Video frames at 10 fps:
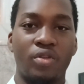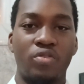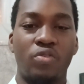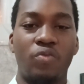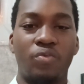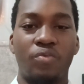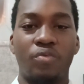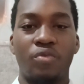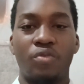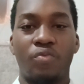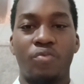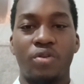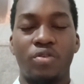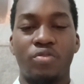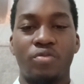So we
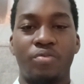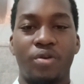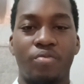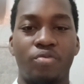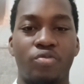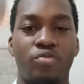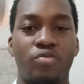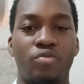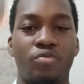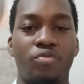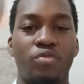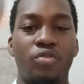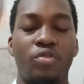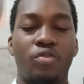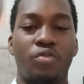need to be able to
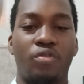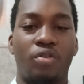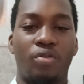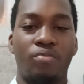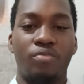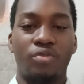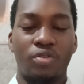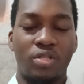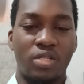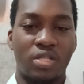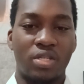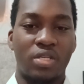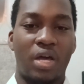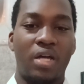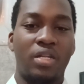know these things,
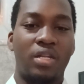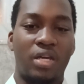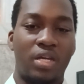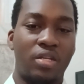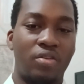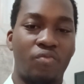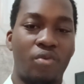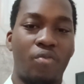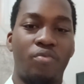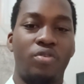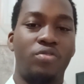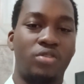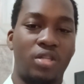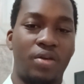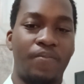and then when we use
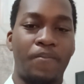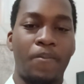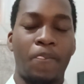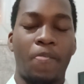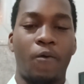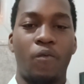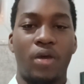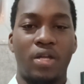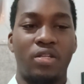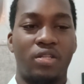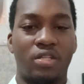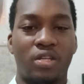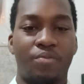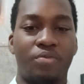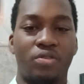them, we are the
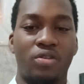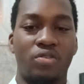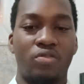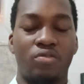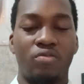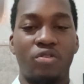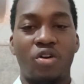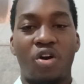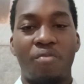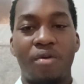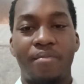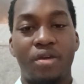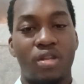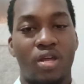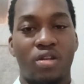data processor. Or maybe
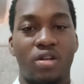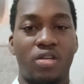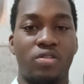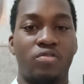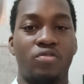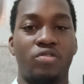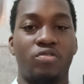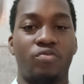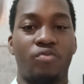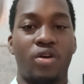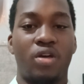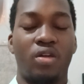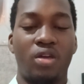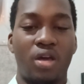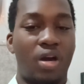in another situation where
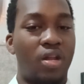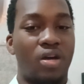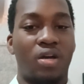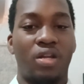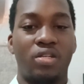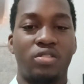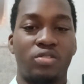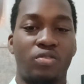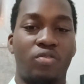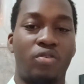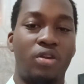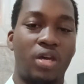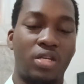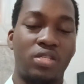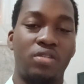an organization
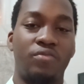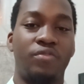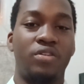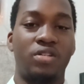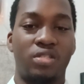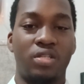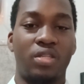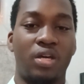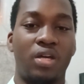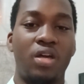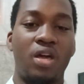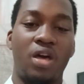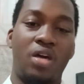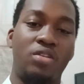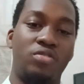collects various data
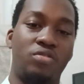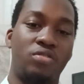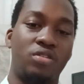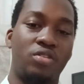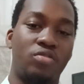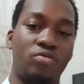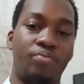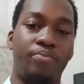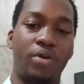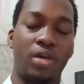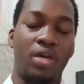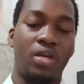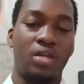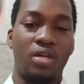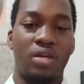and is using it to pay
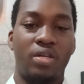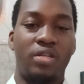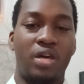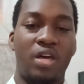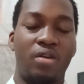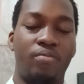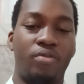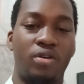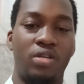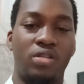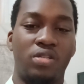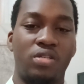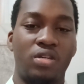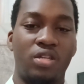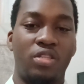their employees,
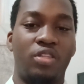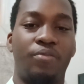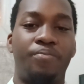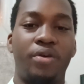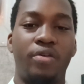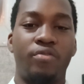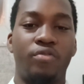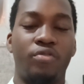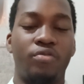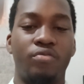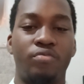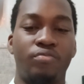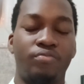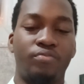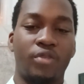the payroll
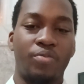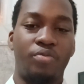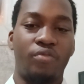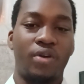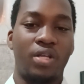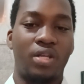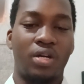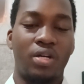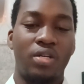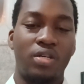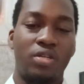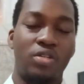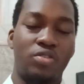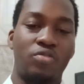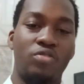provider
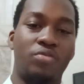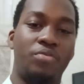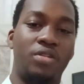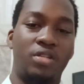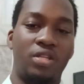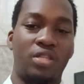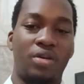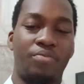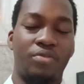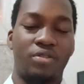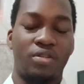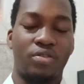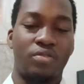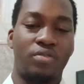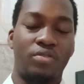is going to be the data
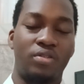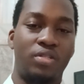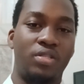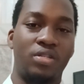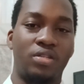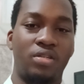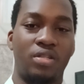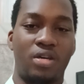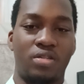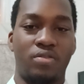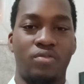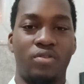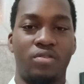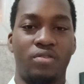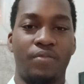processor in that
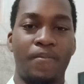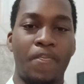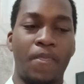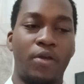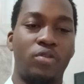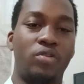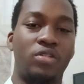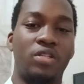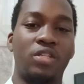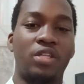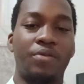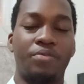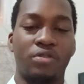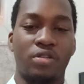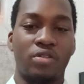situation. So the data
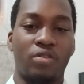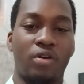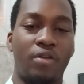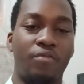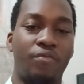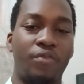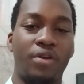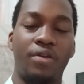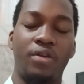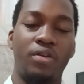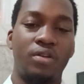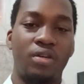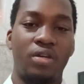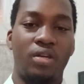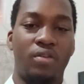processor can vary
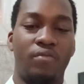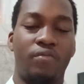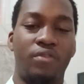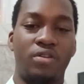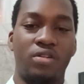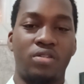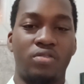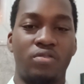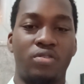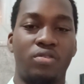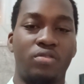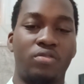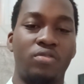in various situations.